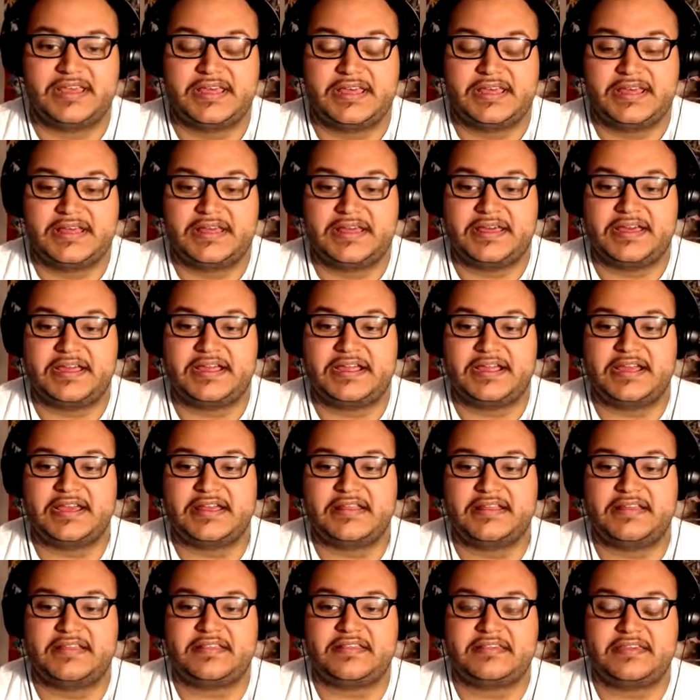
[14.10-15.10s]
Alright,
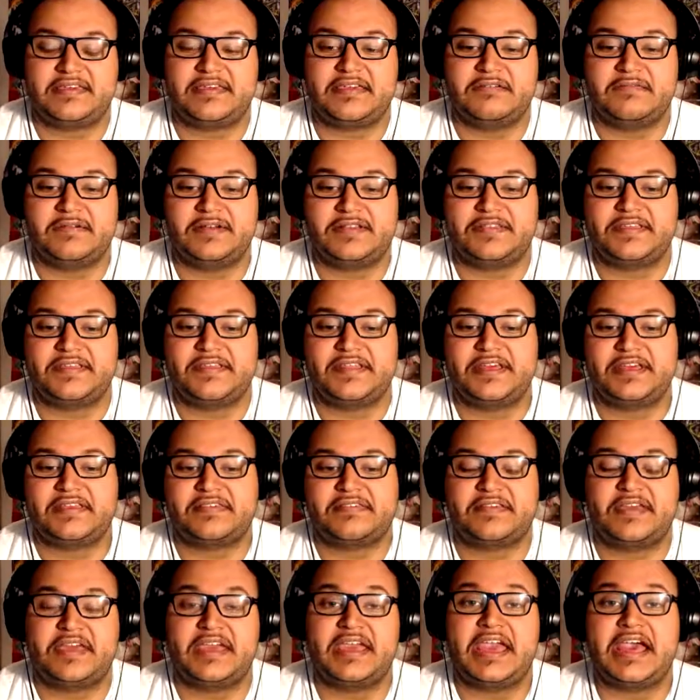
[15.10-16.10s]
let's see what the next
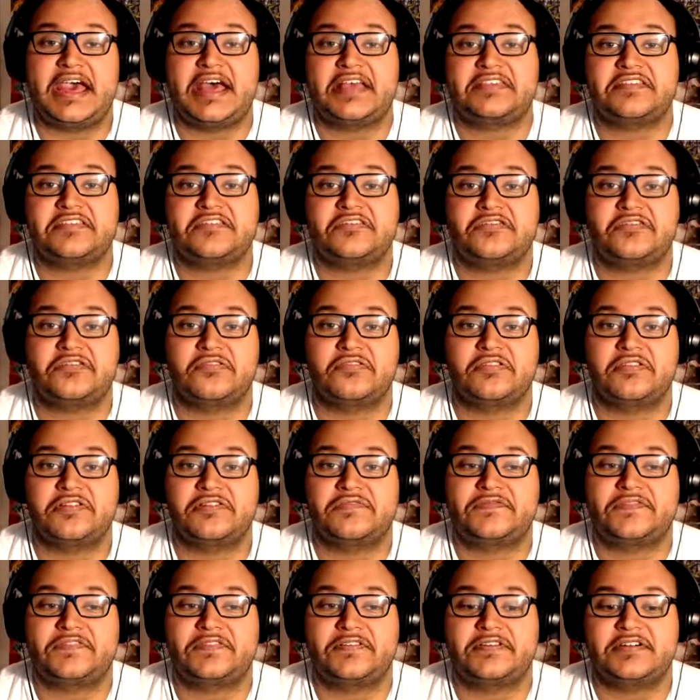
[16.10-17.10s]
day has in store
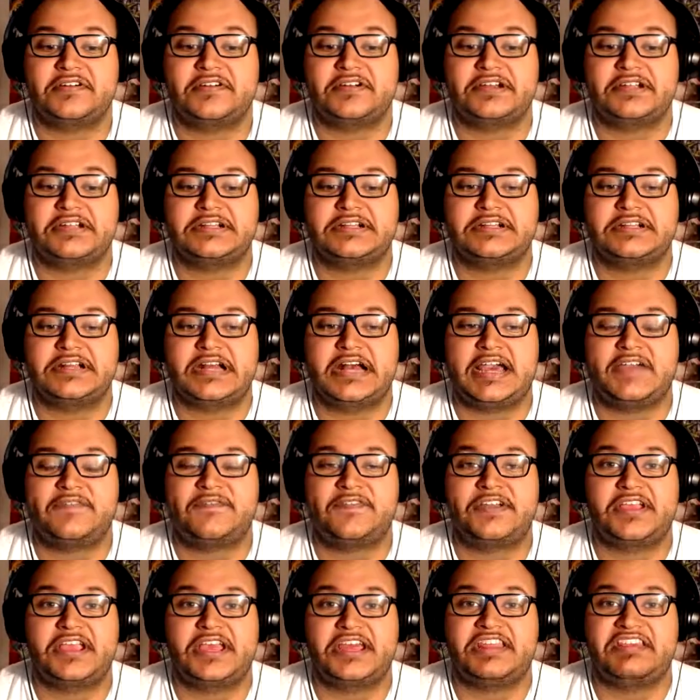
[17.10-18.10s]
for... I
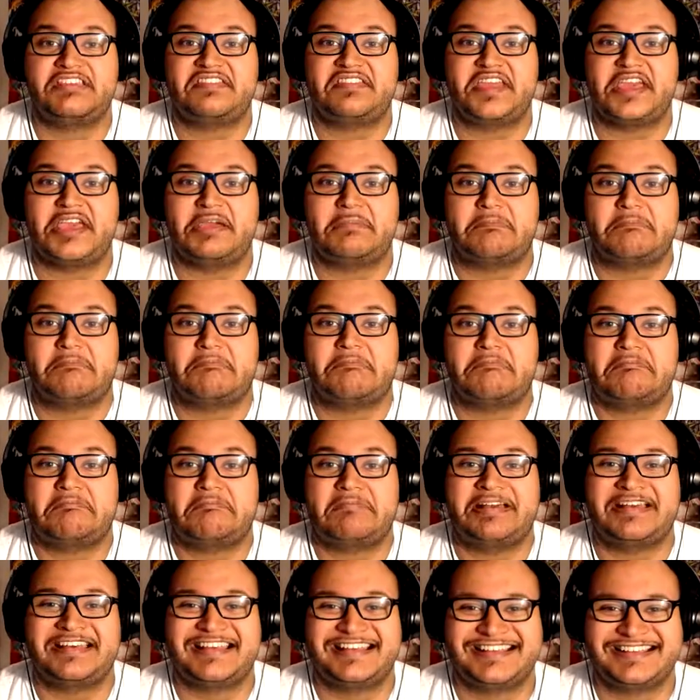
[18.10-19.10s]
forget his name.
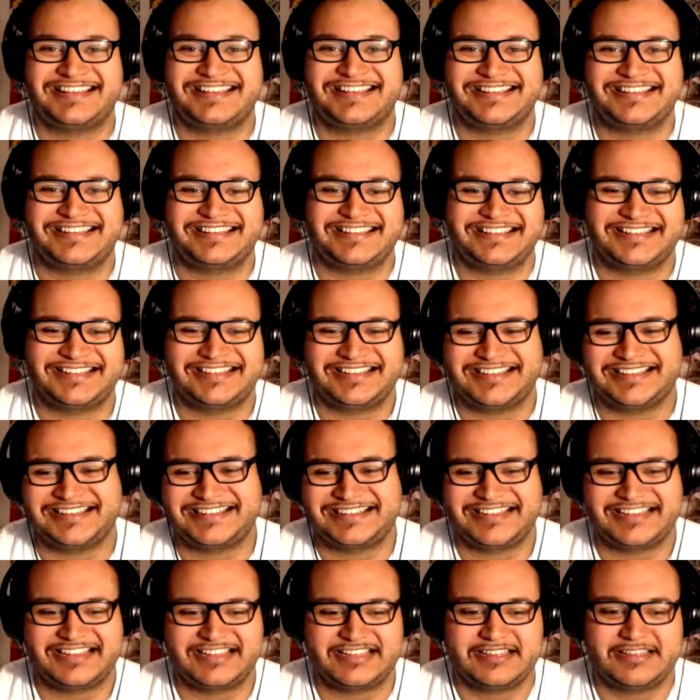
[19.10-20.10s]

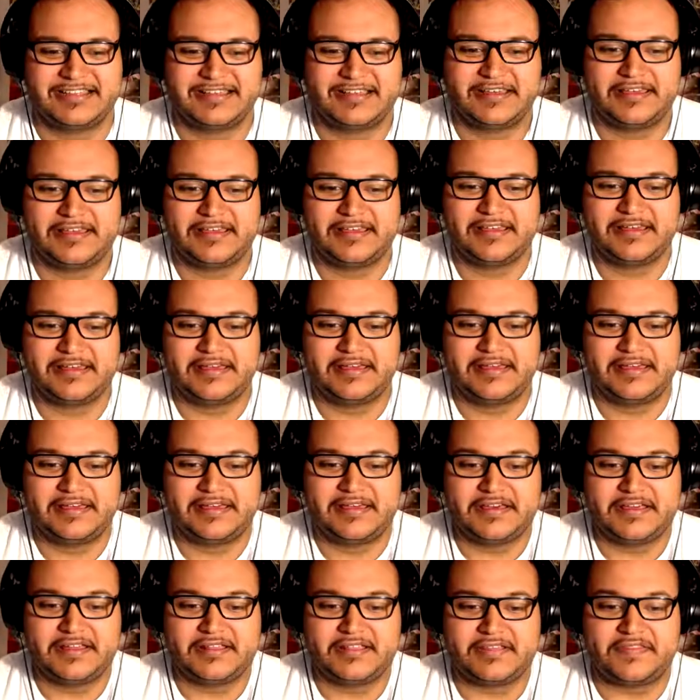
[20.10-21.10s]
The
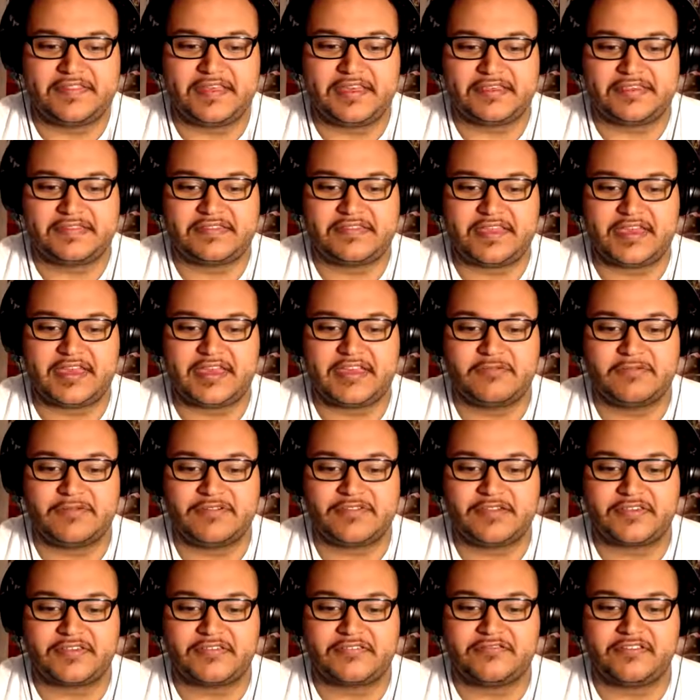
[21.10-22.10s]
next day was
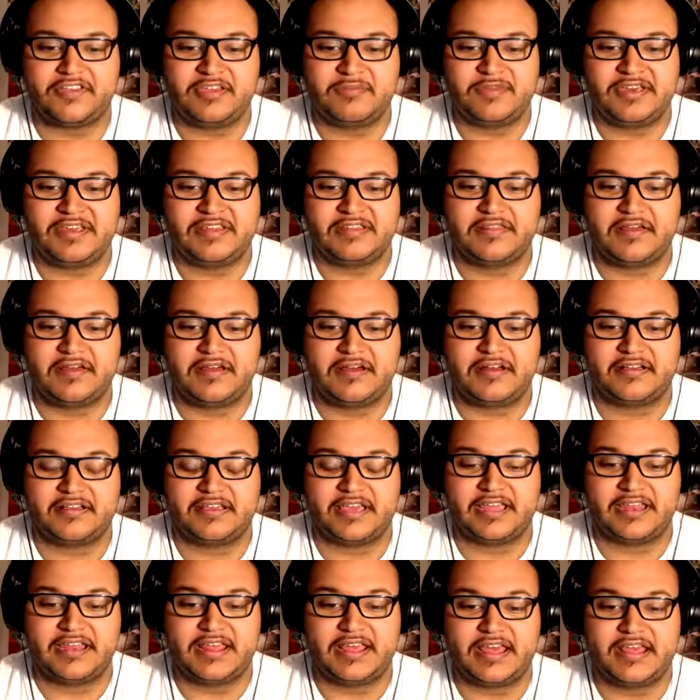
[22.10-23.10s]
extremely long
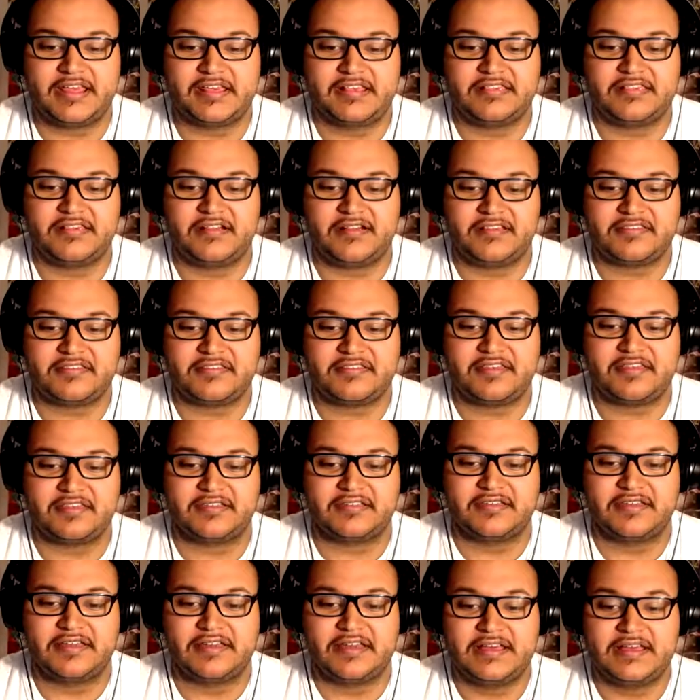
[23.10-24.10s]
and
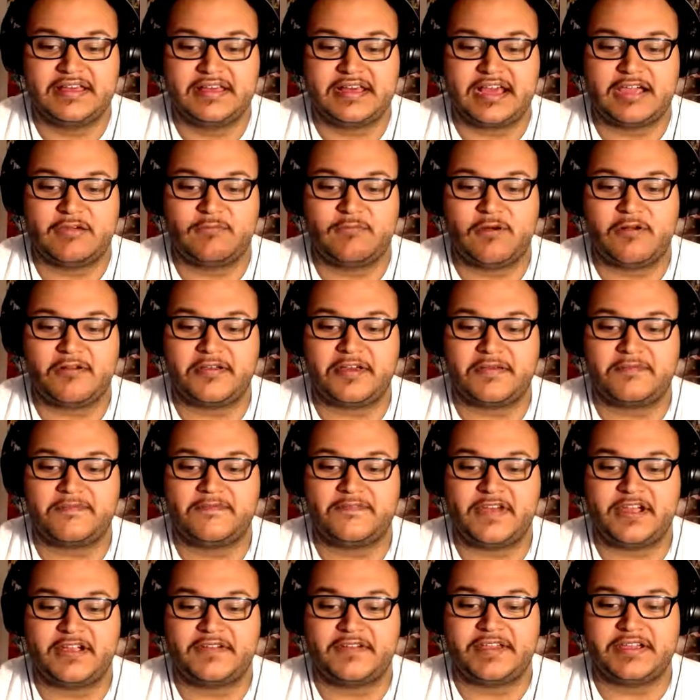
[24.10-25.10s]
exhausting. I woke up
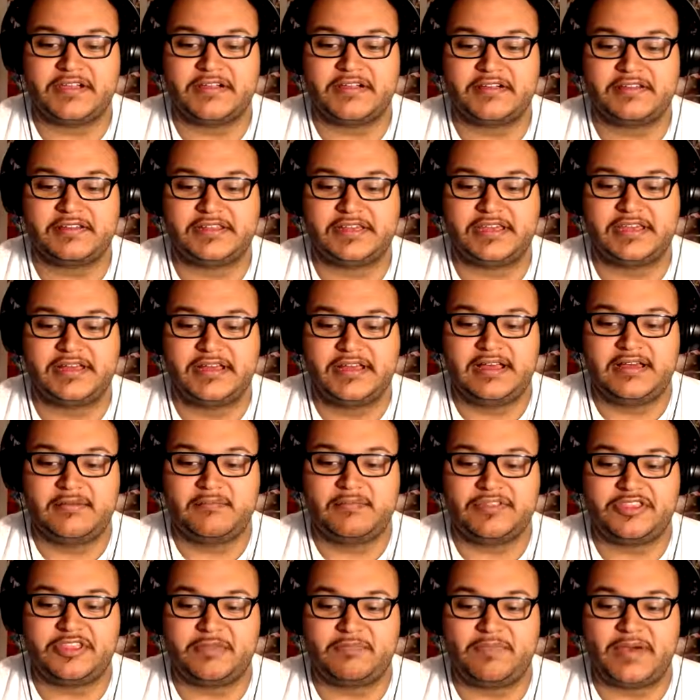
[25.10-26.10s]
very early,
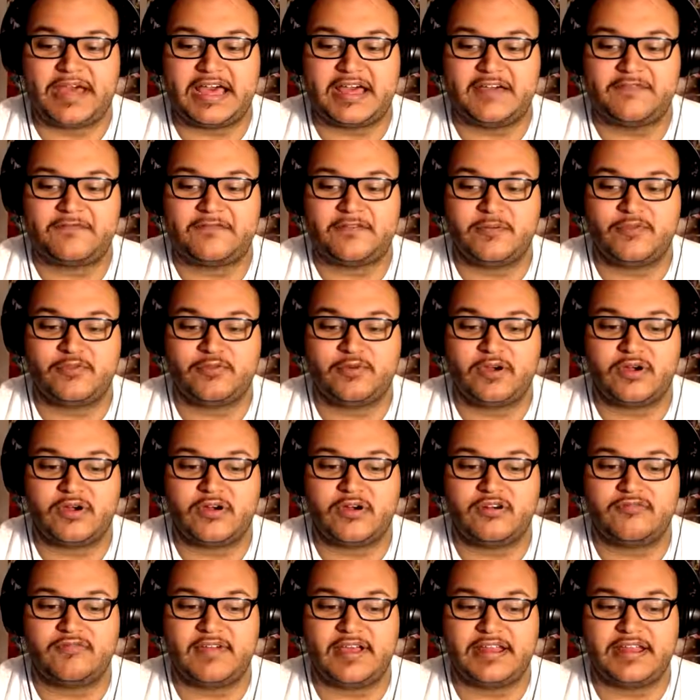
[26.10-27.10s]
but the bathrooms were
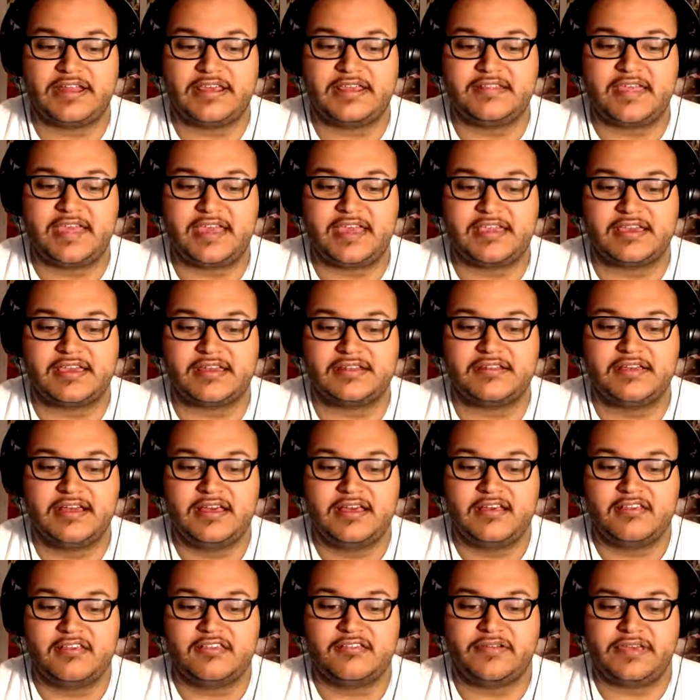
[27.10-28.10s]
already taken,
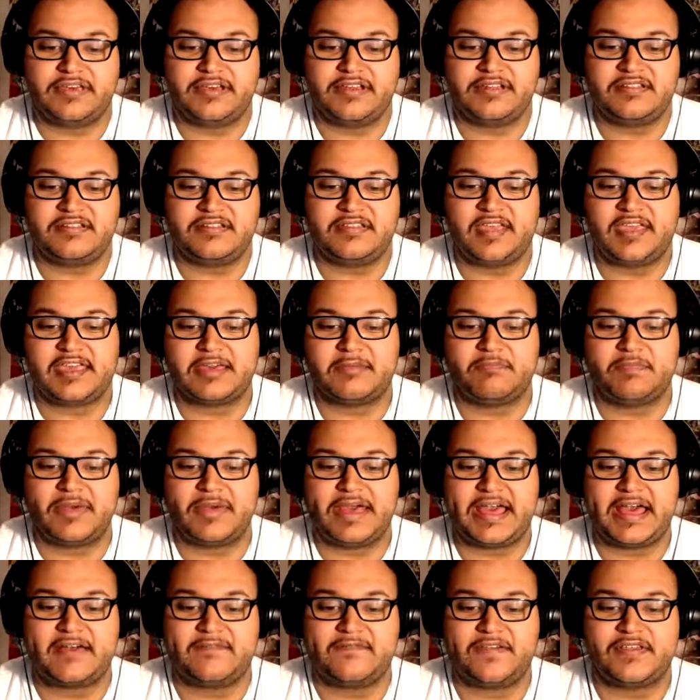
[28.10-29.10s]
so I couldn't take a
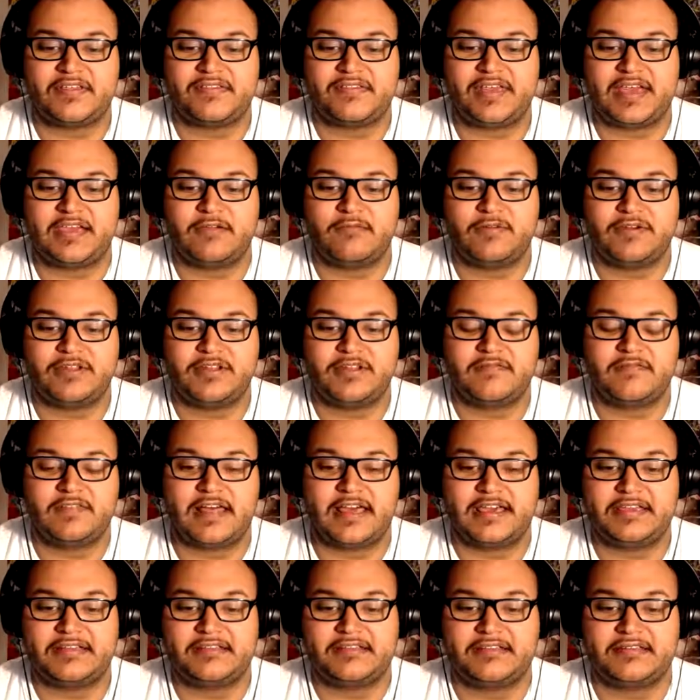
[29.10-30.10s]
bath as I would have
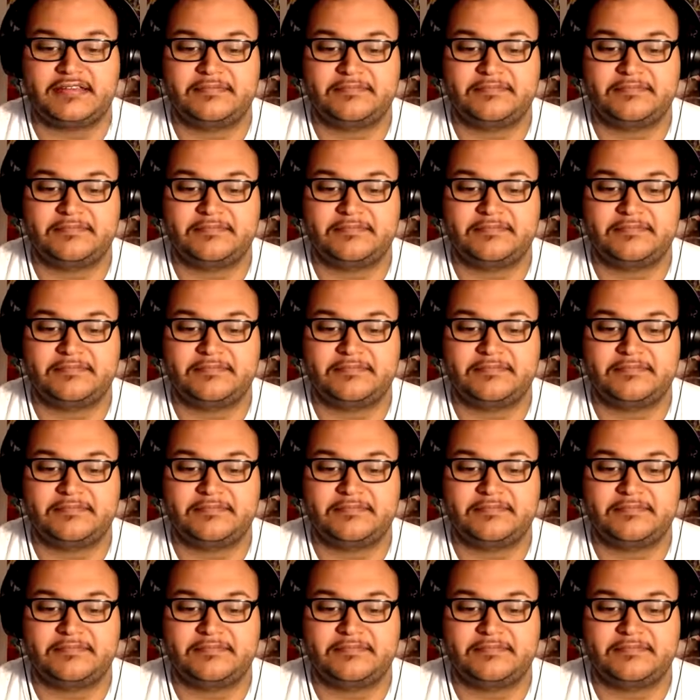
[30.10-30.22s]
liked.